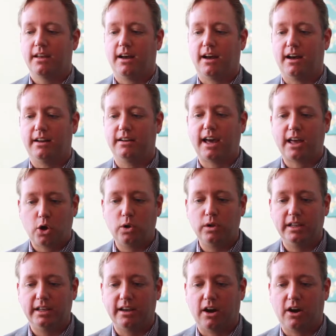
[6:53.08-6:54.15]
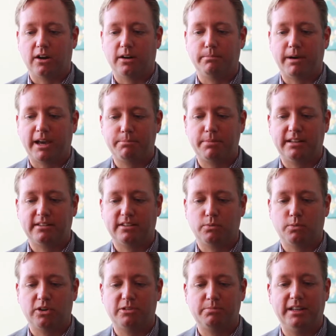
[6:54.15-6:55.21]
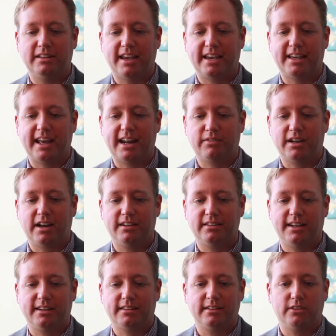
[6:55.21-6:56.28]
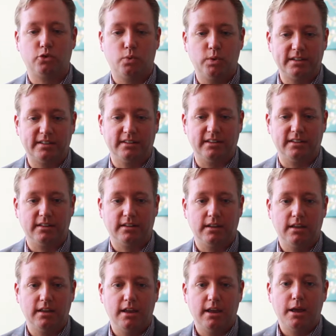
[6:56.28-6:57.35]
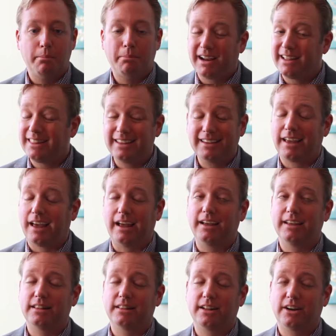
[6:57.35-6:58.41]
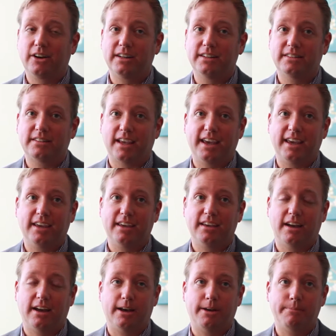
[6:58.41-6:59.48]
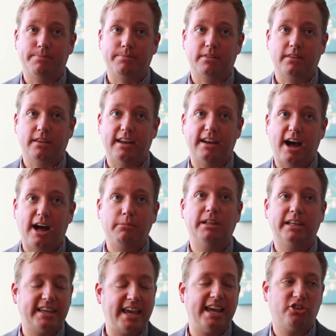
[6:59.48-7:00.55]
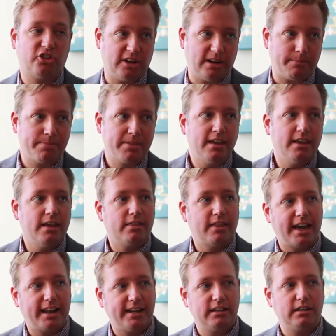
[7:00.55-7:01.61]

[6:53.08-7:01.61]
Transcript: not only are Mike Pence's words being taken out of context and twisted, but I think there is an obligation that